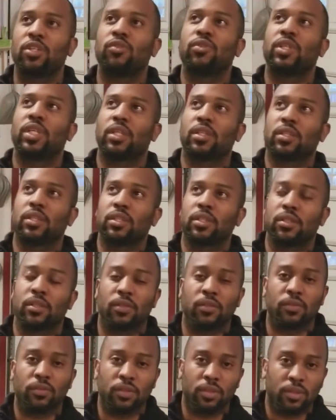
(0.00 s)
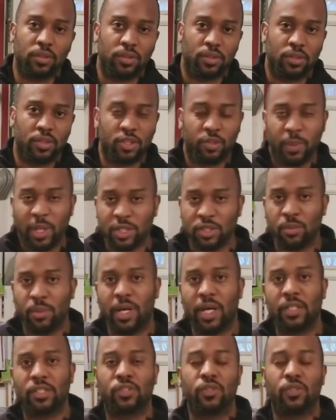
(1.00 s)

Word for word: You get the, the suspension mods,